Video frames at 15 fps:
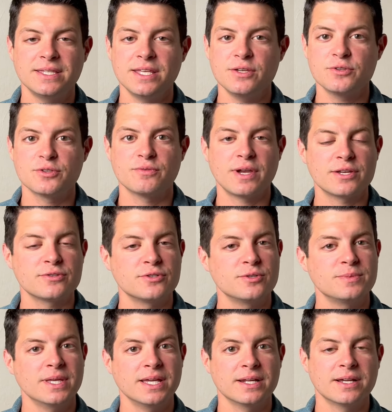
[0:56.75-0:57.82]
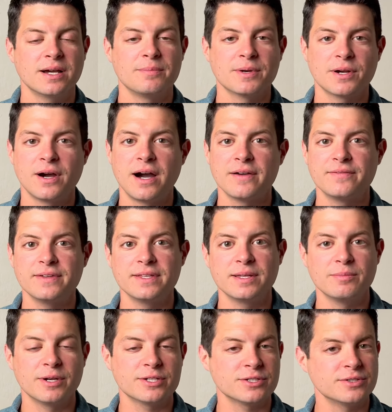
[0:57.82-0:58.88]
they use the restroom, they get a cup of coffee, they
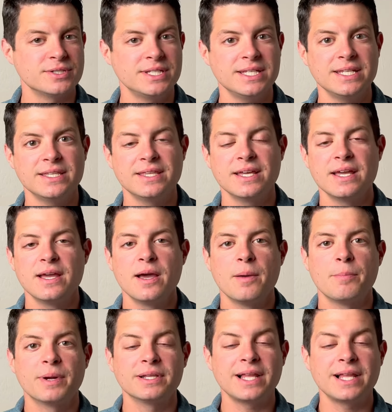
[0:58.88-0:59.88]
brush their teeth. But a